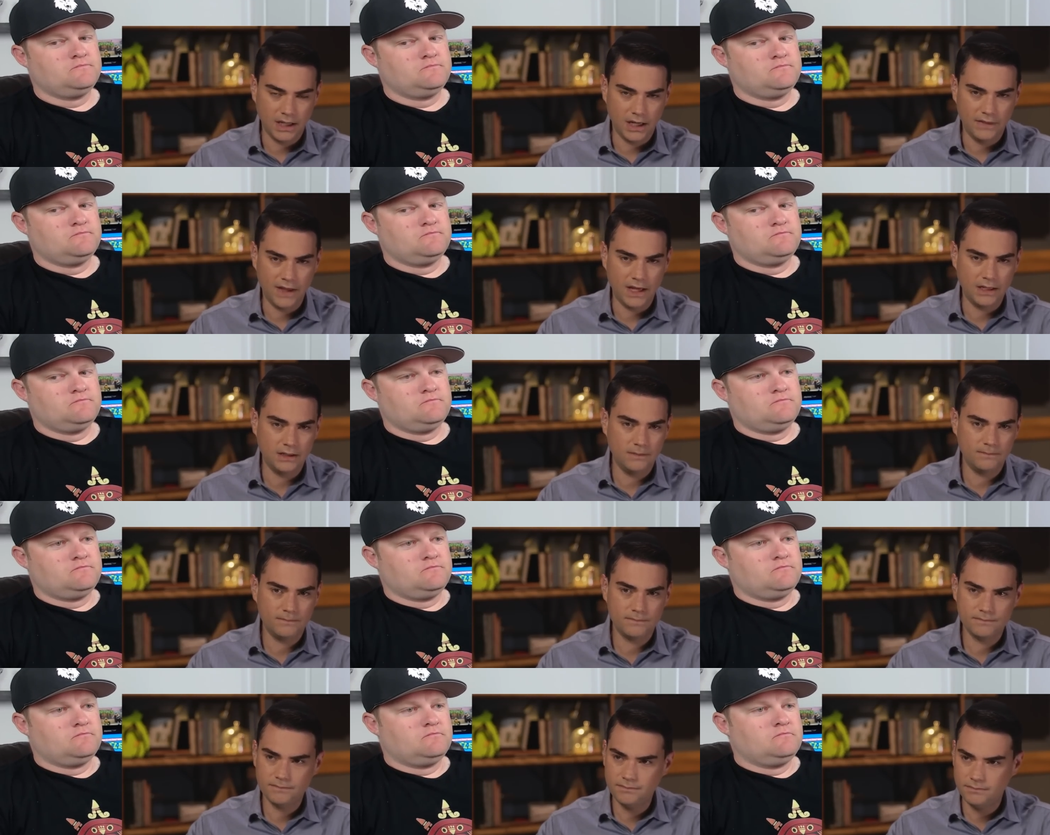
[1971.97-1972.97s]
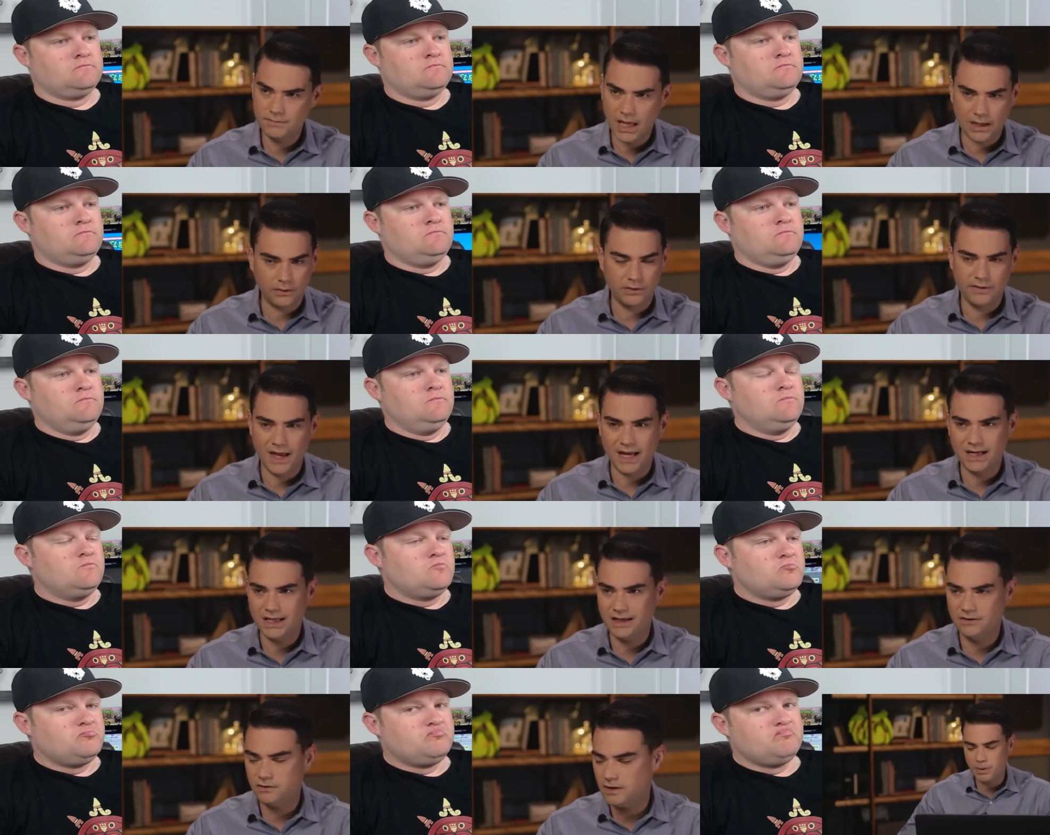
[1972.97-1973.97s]
Speaker 1: And then not only that,
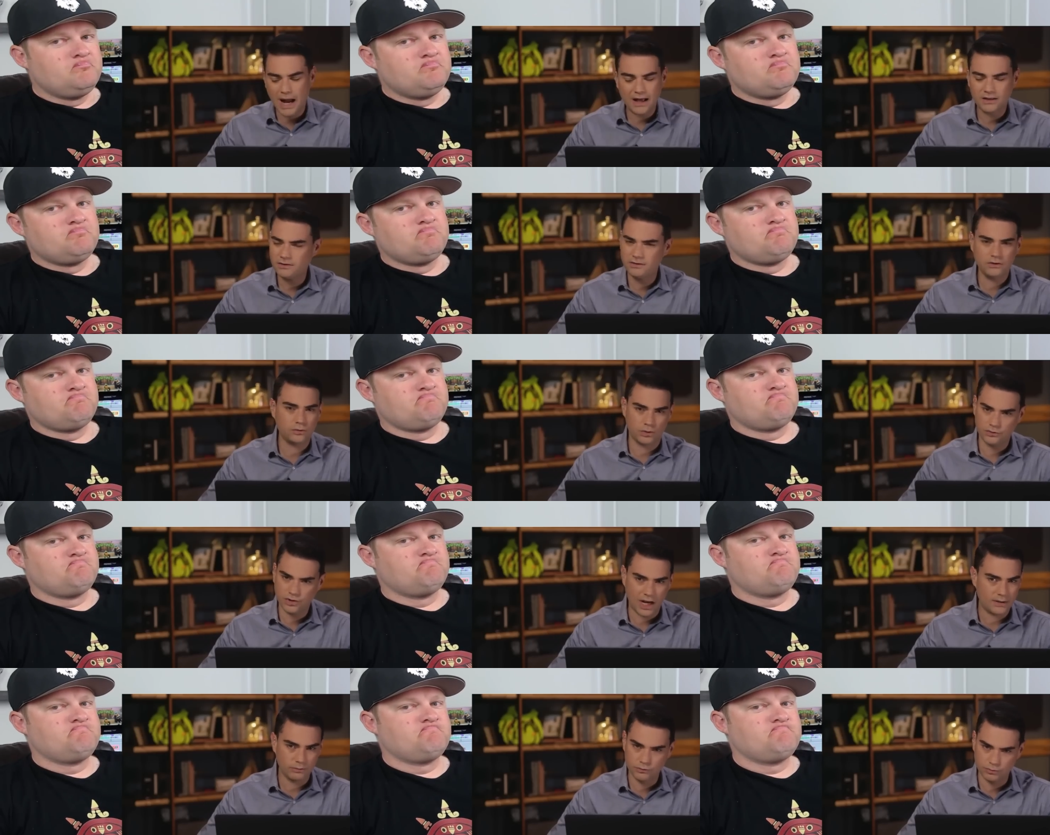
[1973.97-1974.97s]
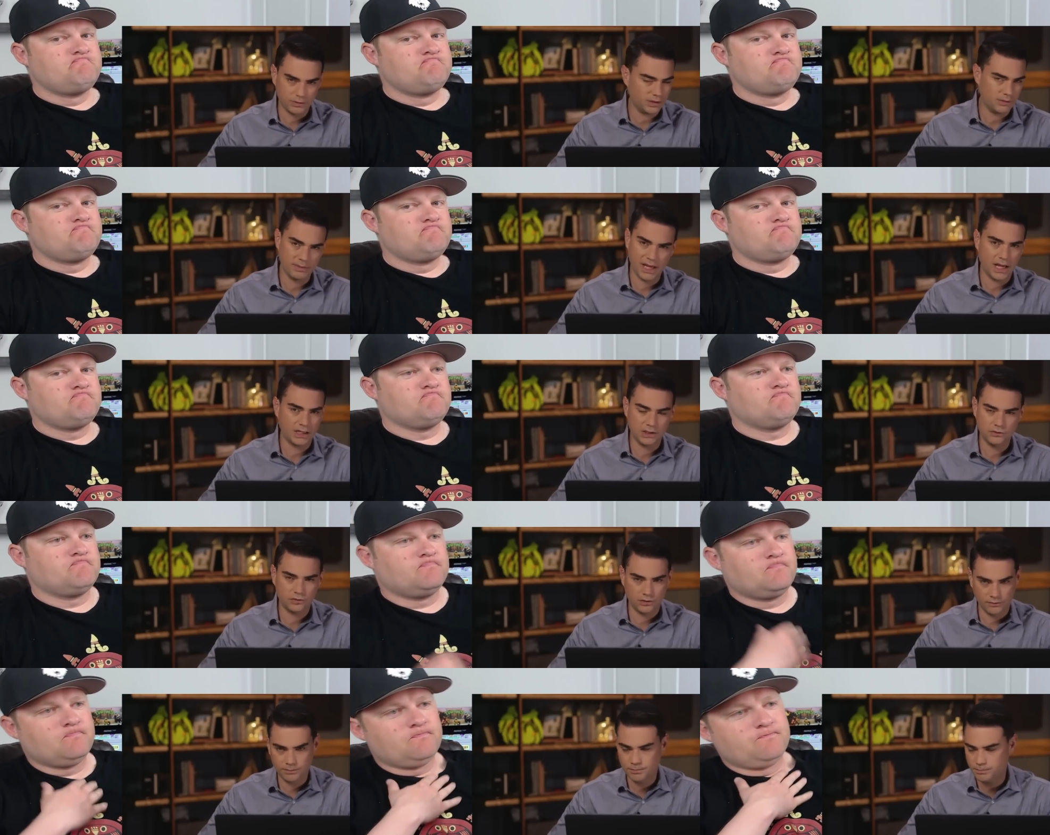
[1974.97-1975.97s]
his policy toward China was really bad. He
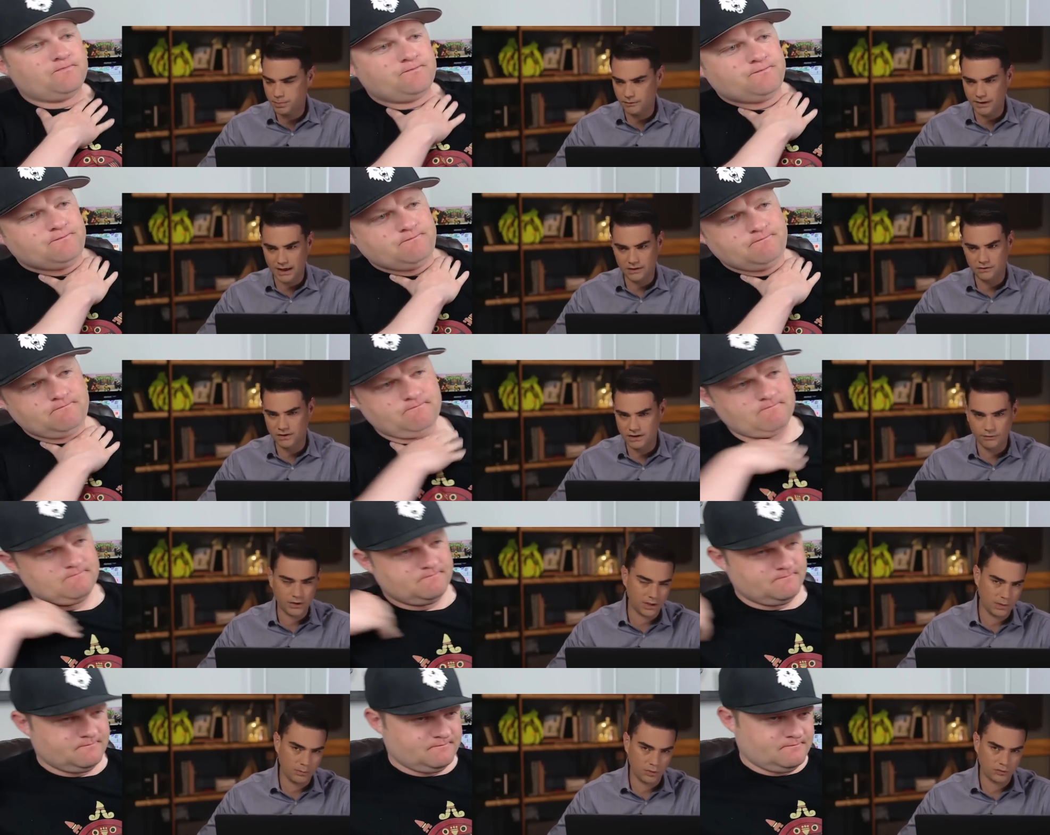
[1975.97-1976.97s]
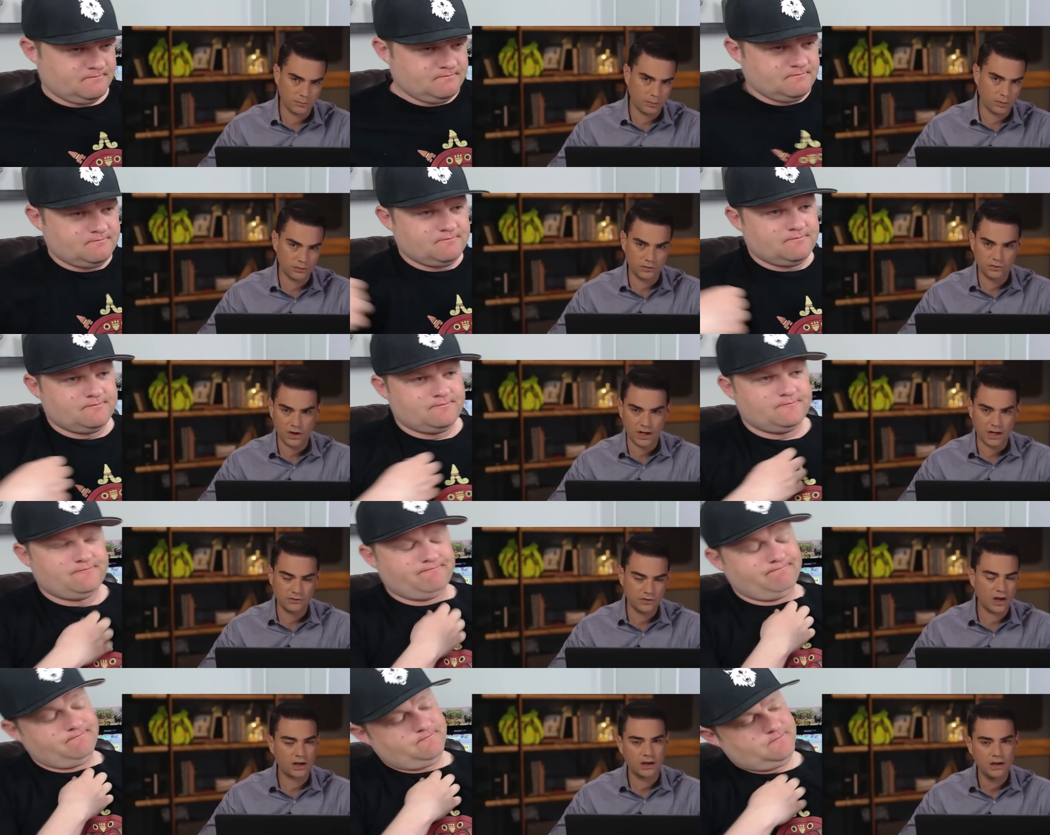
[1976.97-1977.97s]
should have provided significantly more support to Chiang
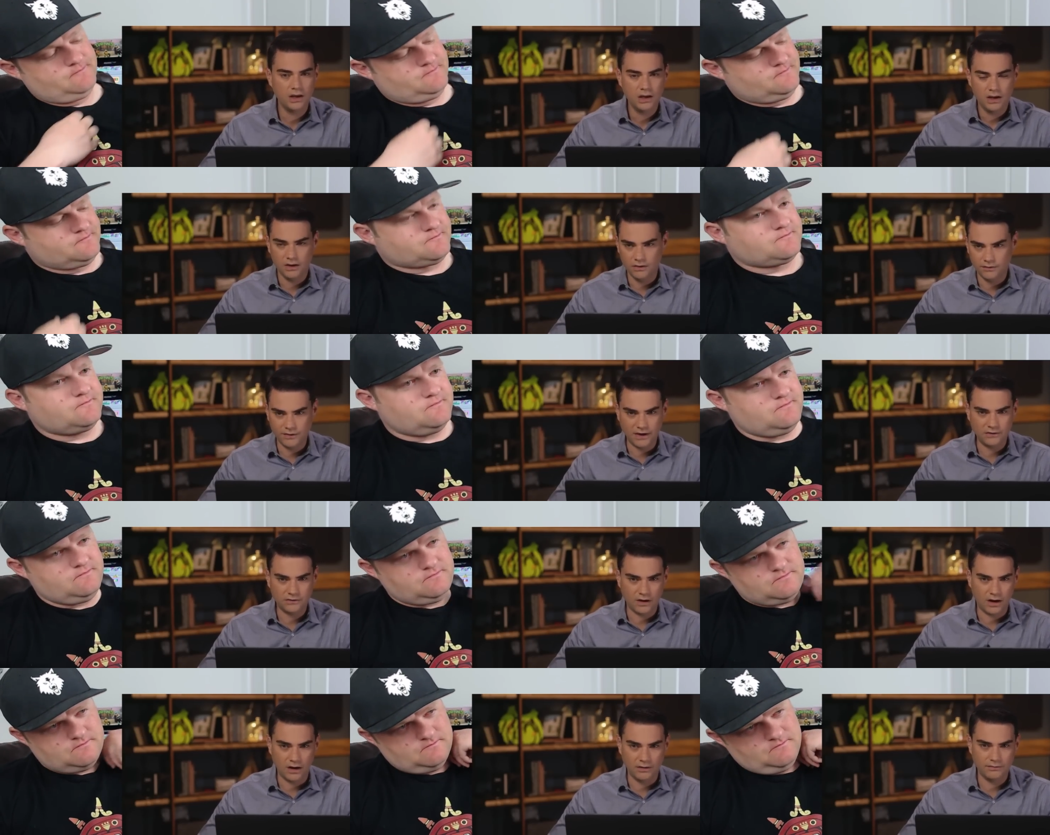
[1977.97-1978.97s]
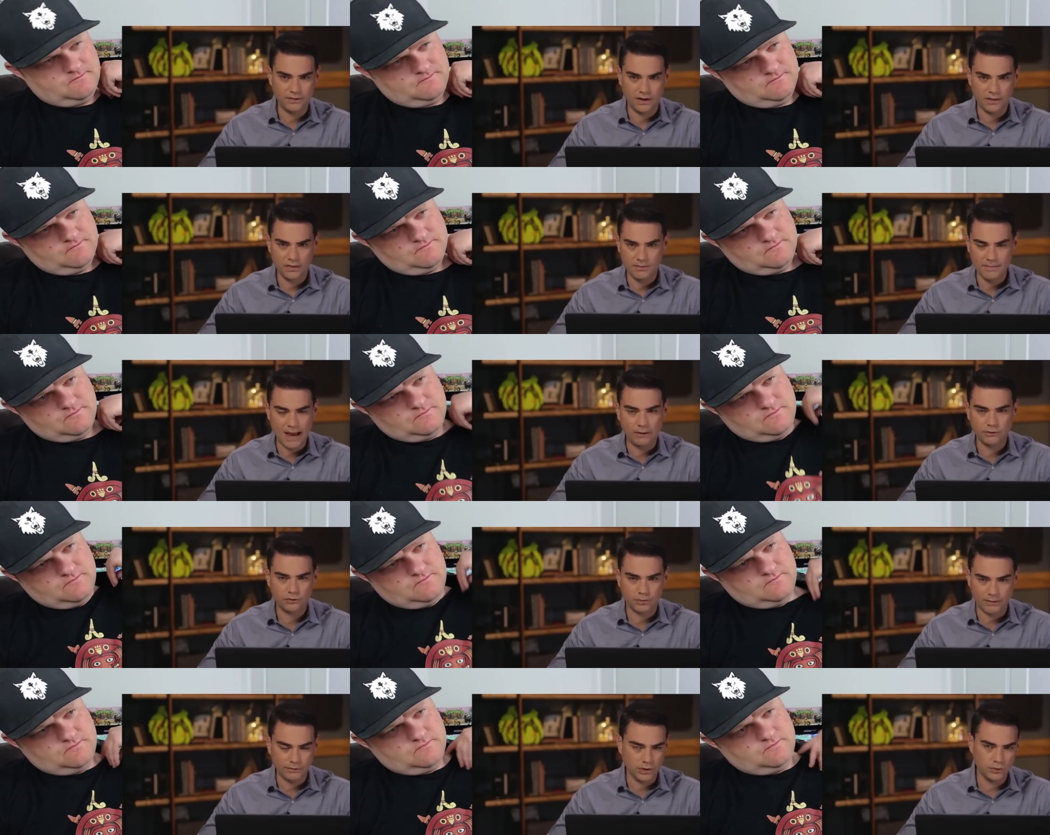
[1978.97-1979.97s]
Kai-shek in the face of the
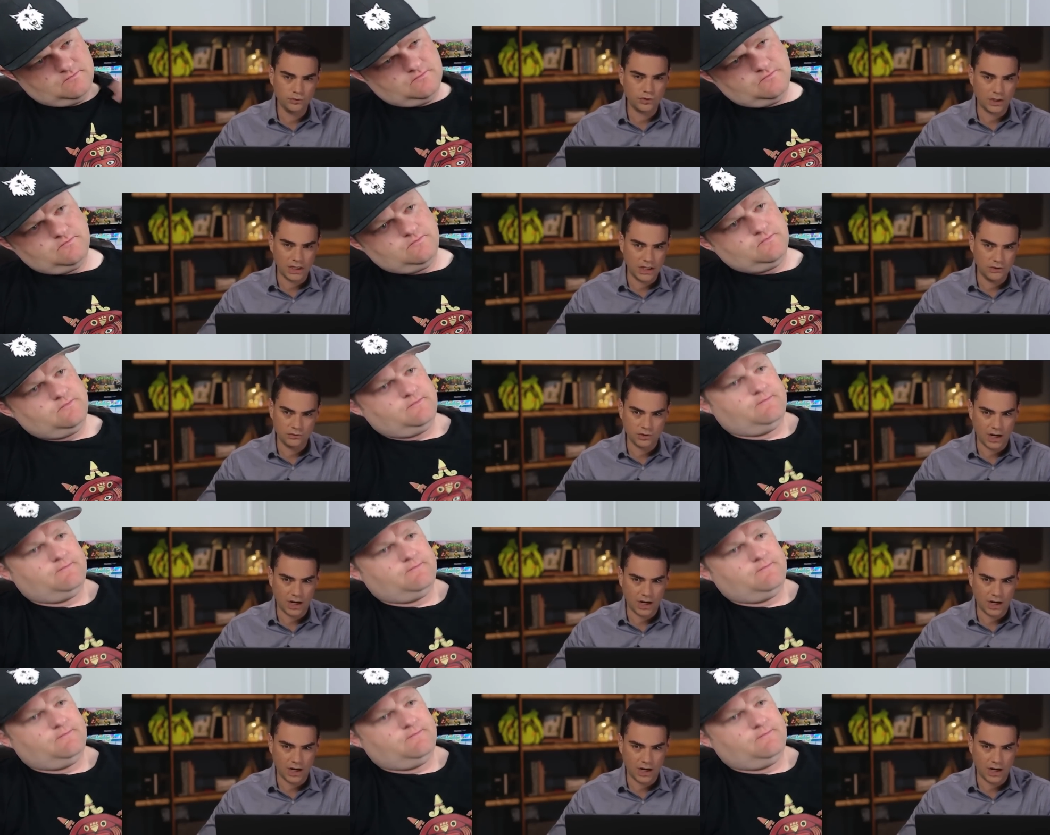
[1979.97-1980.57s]
Maoist revolution in